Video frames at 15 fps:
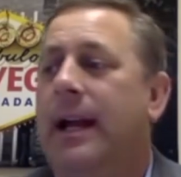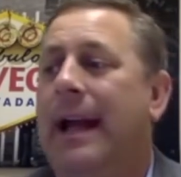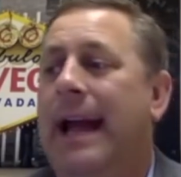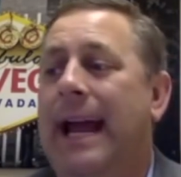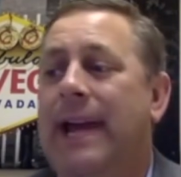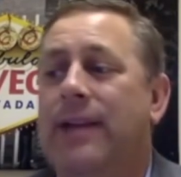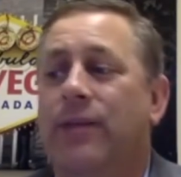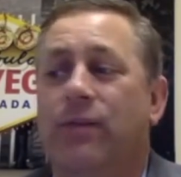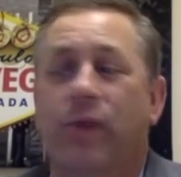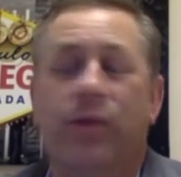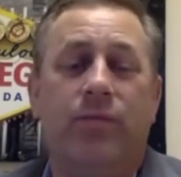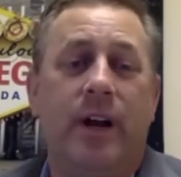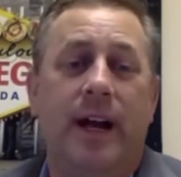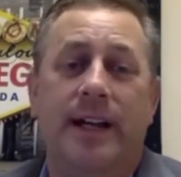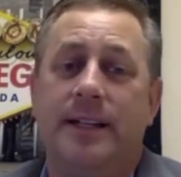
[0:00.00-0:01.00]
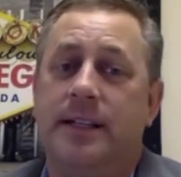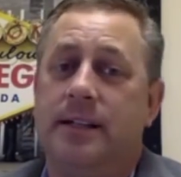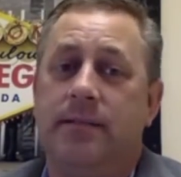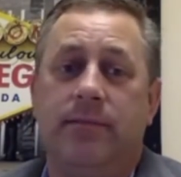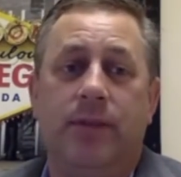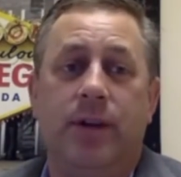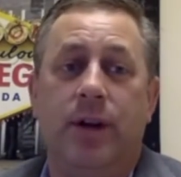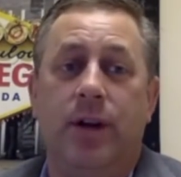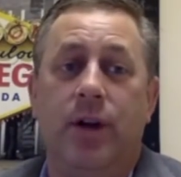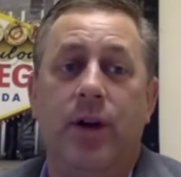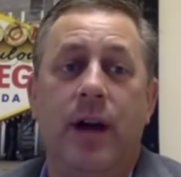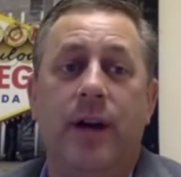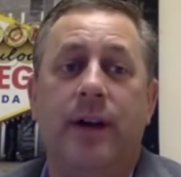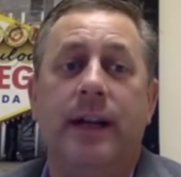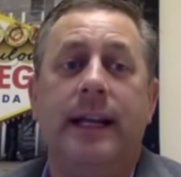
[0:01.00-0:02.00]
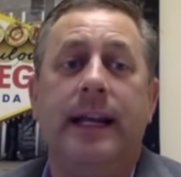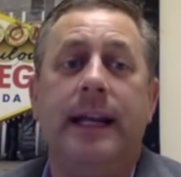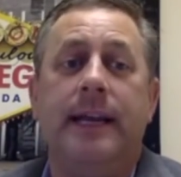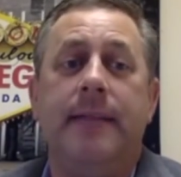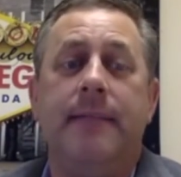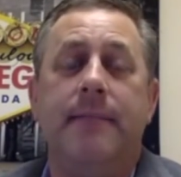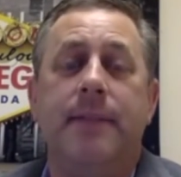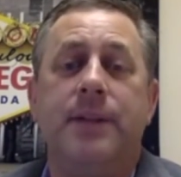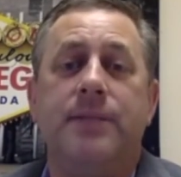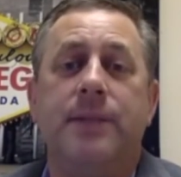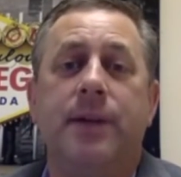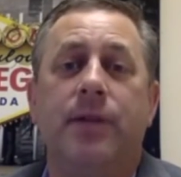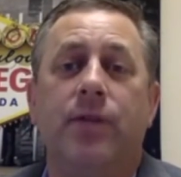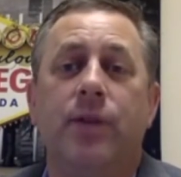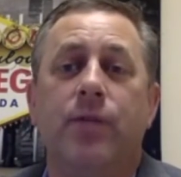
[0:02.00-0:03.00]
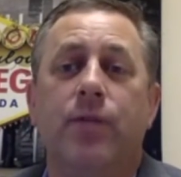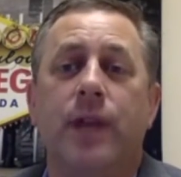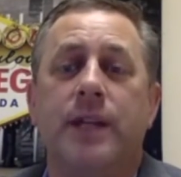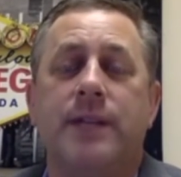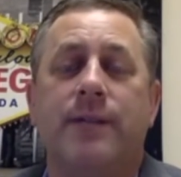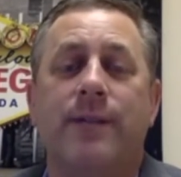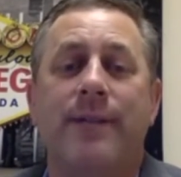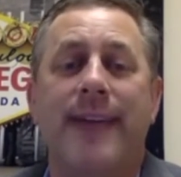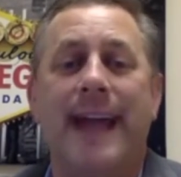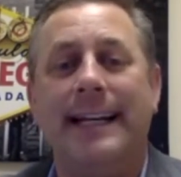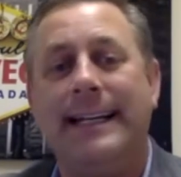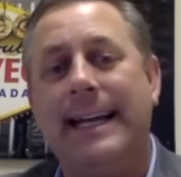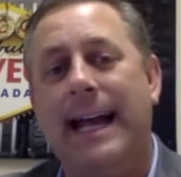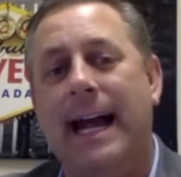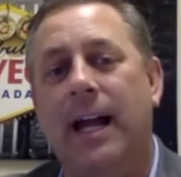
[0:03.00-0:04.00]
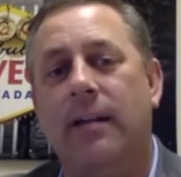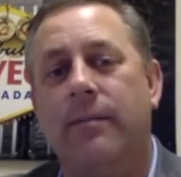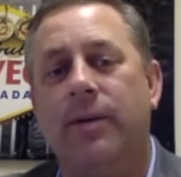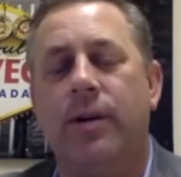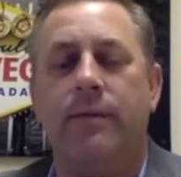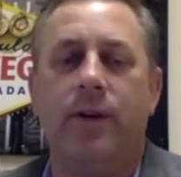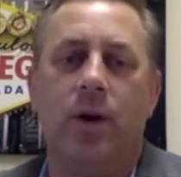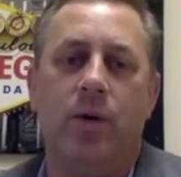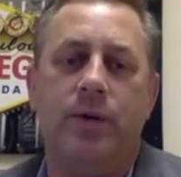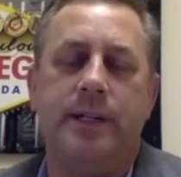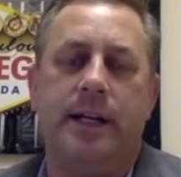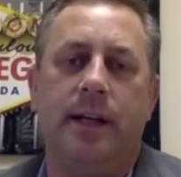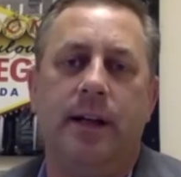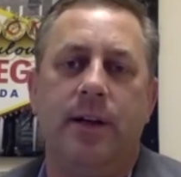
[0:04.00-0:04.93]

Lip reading: and the room rates, you're not going to get much better room rates for that caliber of a hotel,